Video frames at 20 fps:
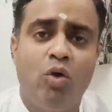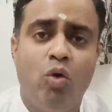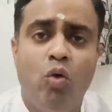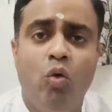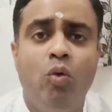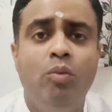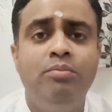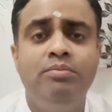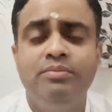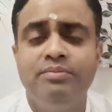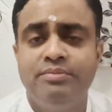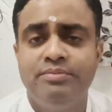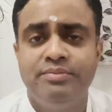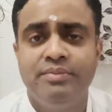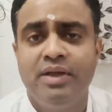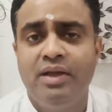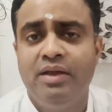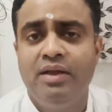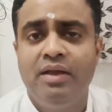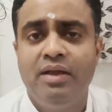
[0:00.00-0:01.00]
home
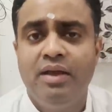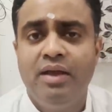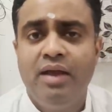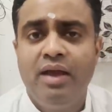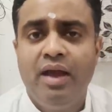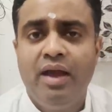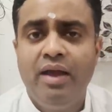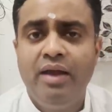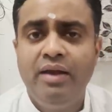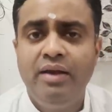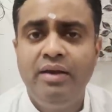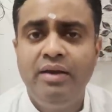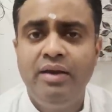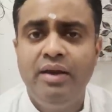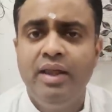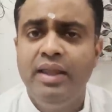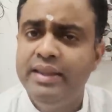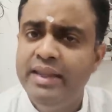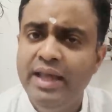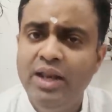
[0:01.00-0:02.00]

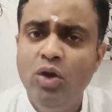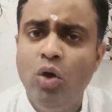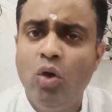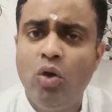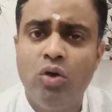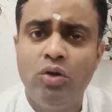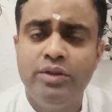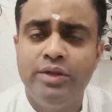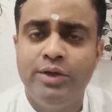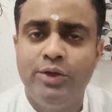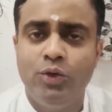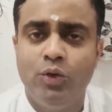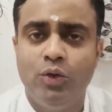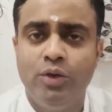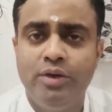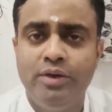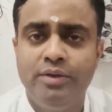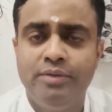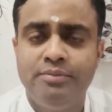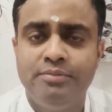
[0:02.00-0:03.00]
and they knock on the
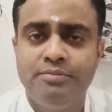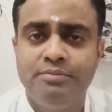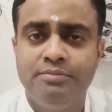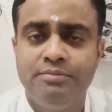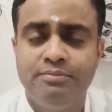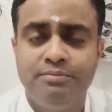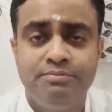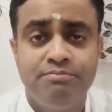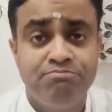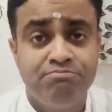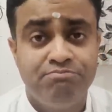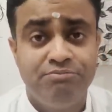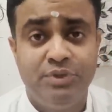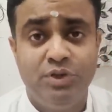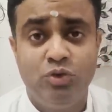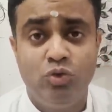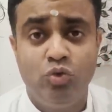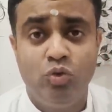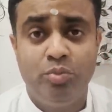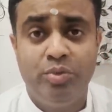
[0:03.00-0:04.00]
door there
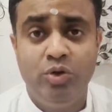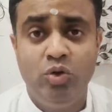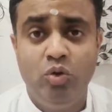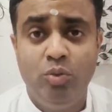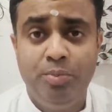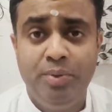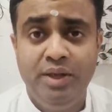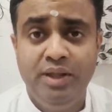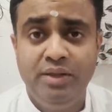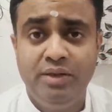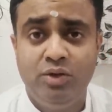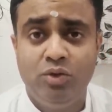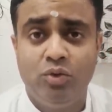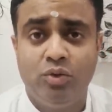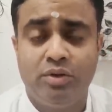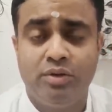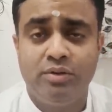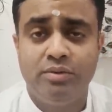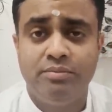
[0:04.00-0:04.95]
is nobody opening the door.